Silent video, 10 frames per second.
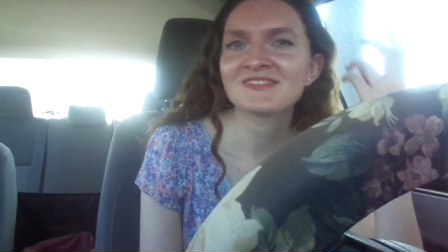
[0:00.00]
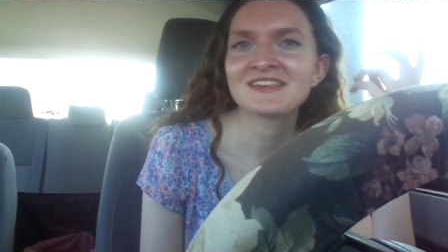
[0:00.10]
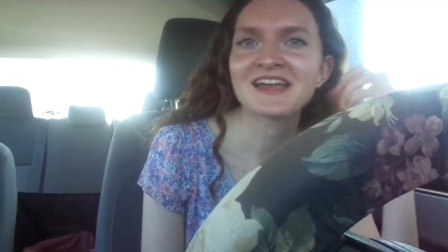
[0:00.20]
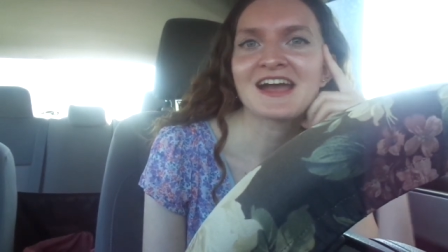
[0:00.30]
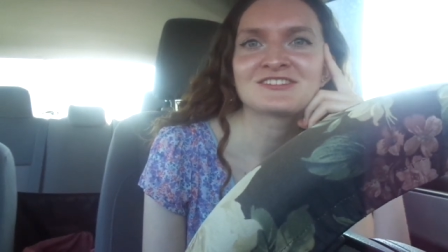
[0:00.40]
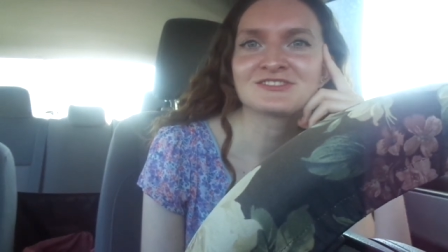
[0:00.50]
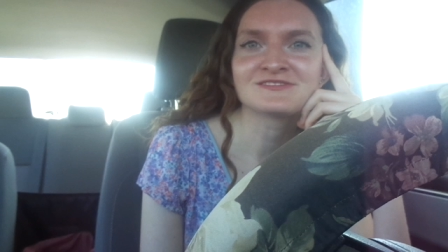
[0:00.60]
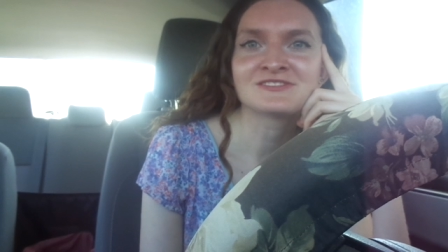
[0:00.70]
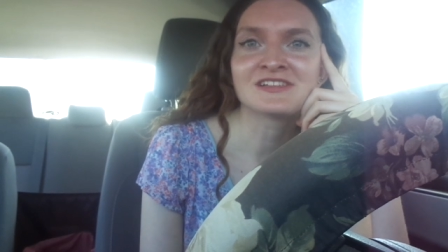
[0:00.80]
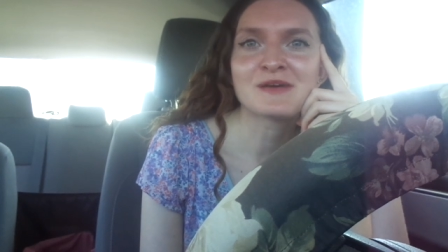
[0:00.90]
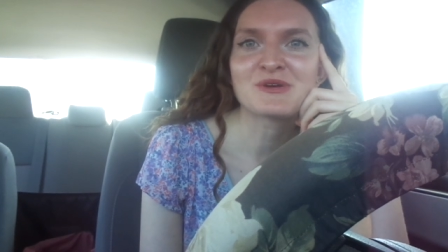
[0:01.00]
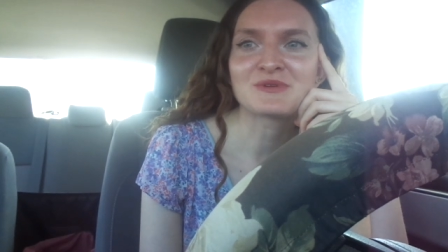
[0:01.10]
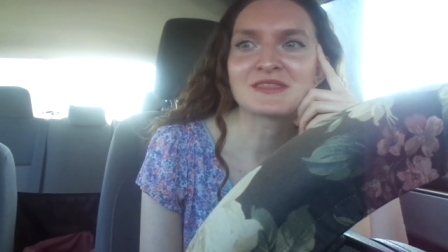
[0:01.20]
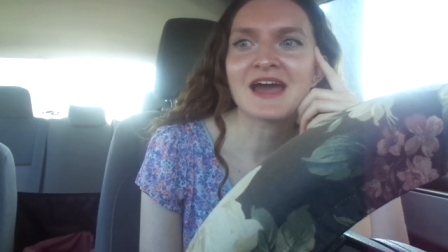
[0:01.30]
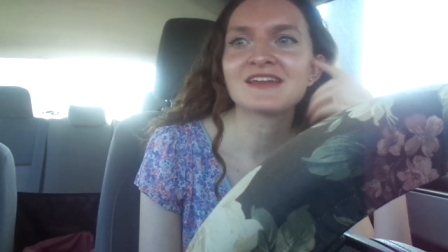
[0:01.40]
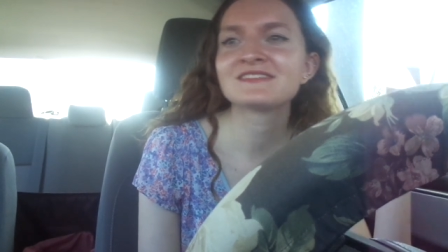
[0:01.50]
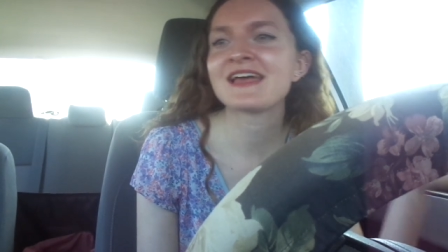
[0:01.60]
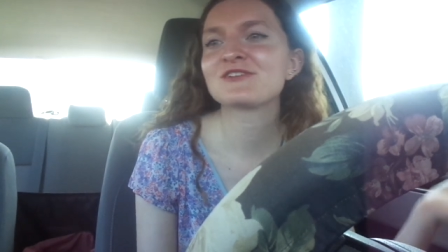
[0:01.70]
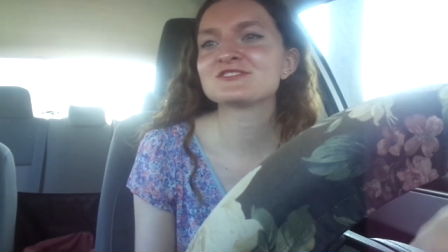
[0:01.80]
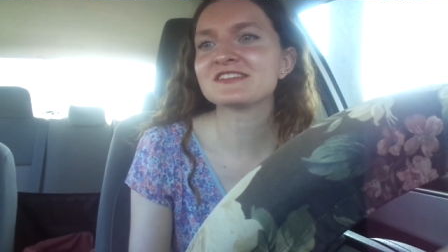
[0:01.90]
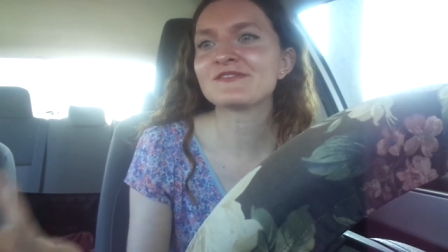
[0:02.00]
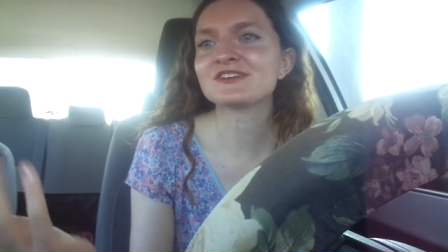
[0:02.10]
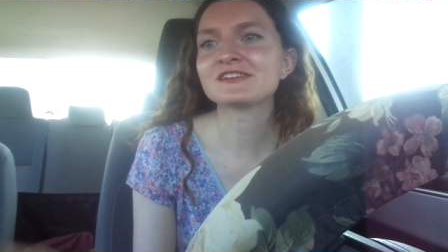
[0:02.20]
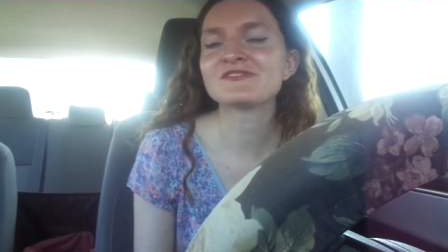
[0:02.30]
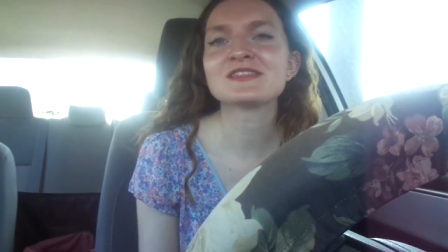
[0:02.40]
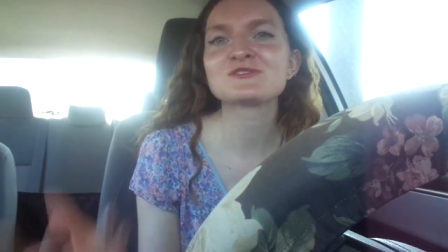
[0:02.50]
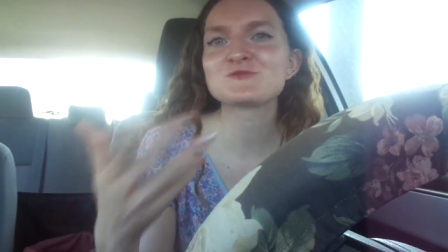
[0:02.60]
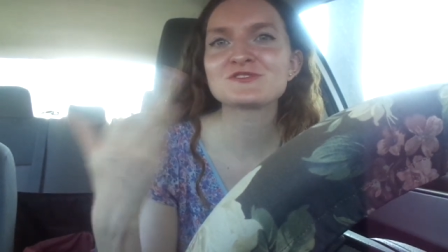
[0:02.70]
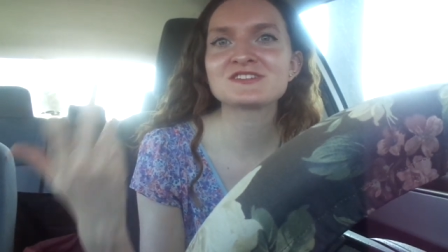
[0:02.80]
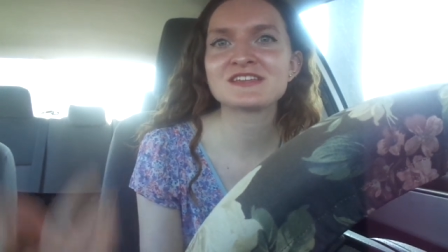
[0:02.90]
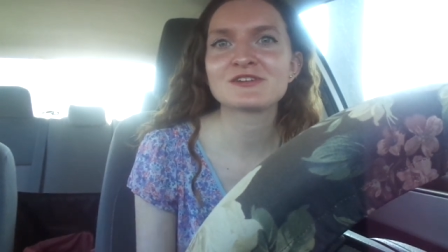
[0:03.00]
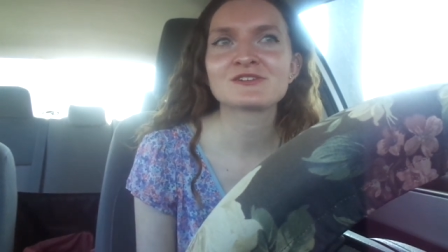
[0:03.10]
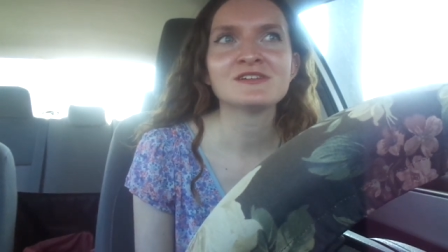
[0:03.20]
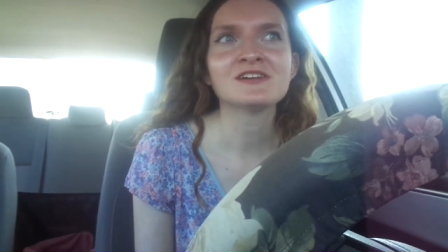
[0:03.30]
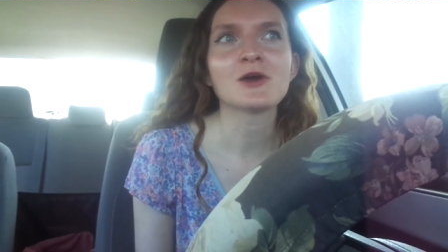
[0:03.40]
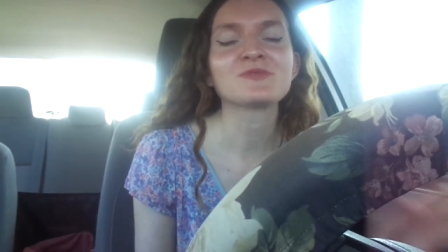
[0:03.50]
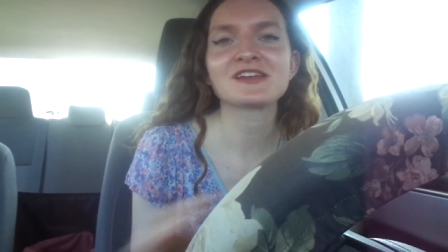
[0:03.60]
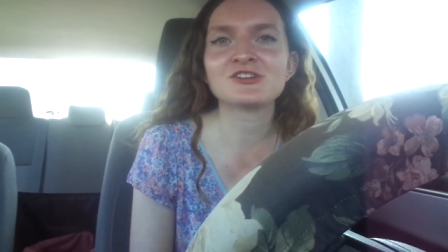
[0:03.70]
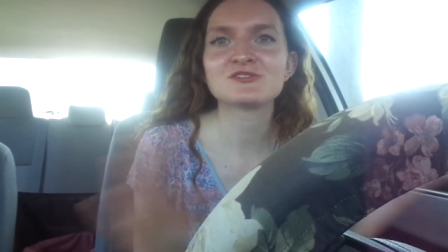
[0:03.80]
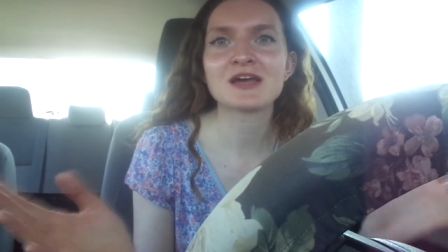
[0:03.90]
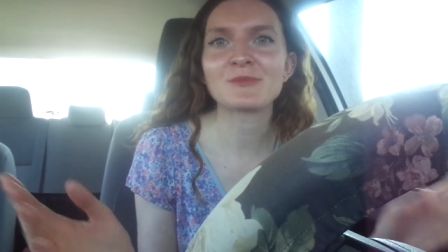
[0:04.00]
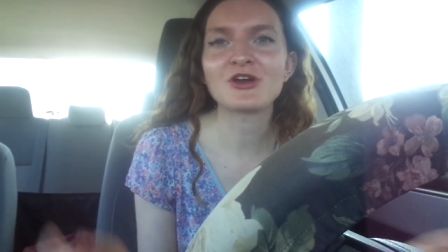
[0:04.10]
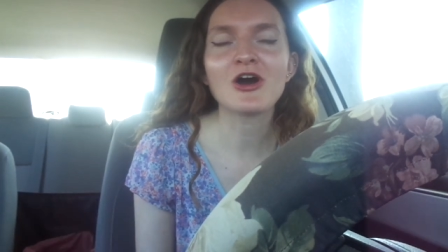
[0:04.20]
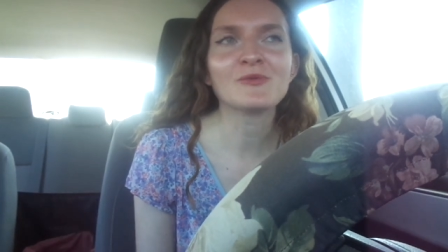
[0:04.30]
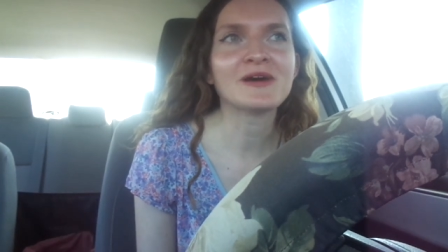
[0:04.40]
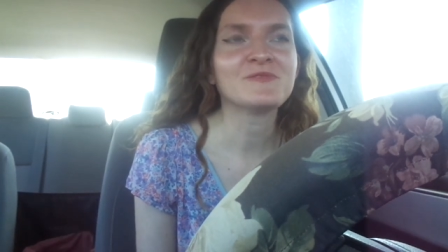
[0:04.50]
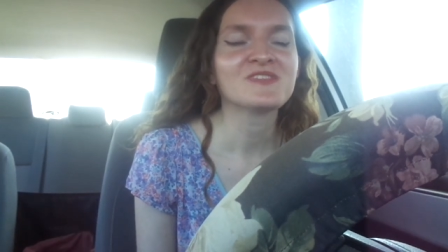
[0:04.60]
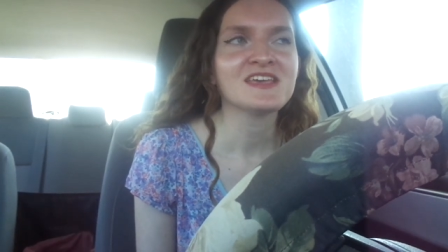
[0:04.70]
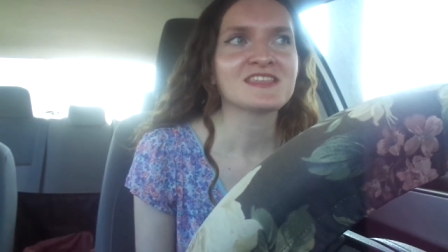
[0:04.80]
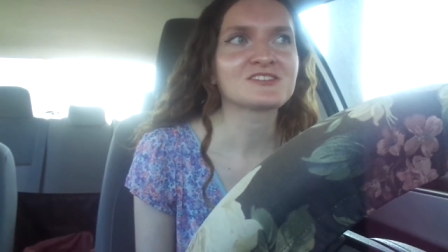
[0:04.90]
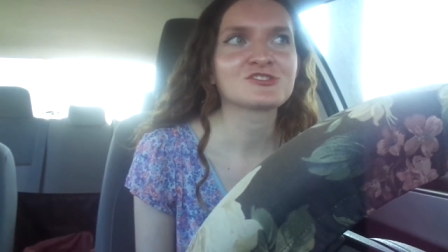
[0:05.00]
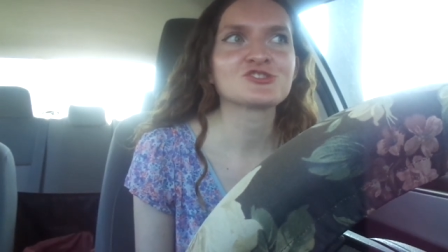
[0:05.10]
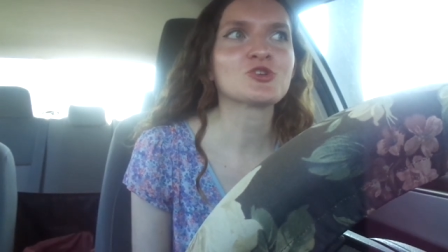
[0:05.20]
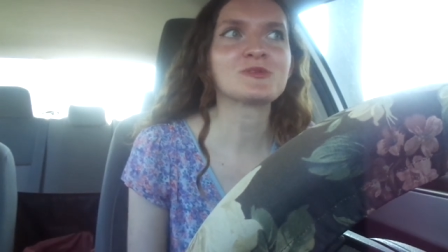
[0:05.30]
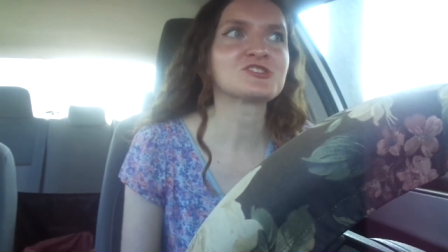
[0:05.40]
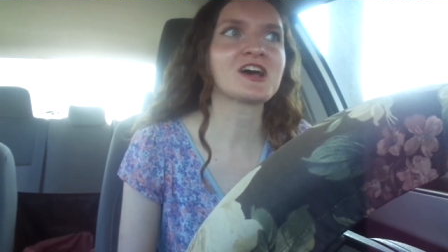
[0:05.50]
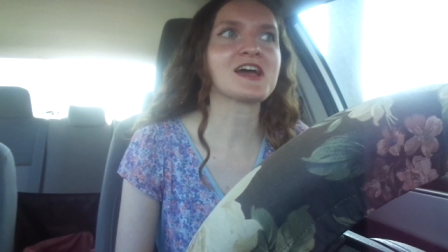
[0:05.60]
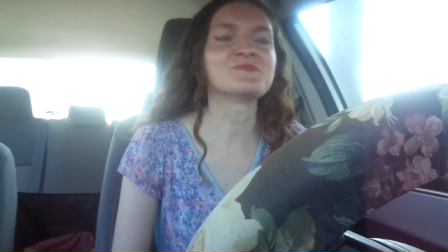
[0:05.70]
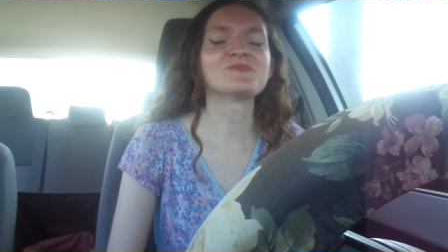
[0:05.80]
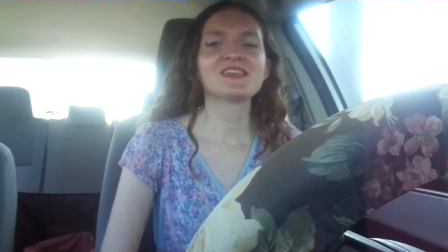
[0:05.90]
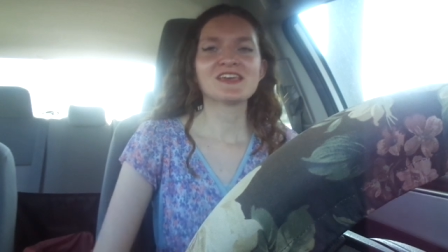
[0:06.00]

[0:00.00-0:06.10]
yeah d- dilemma with that now it's 11 11 that was supposed to take up like no time at all but that took so much time